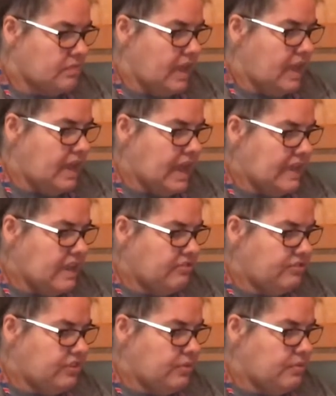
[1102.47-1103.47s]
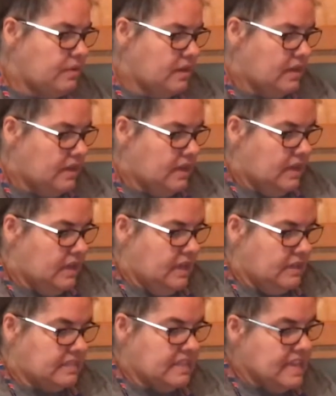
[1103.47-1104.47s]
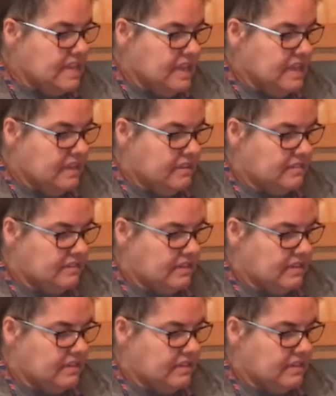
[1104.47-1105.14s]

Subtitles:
And I guess the thing is,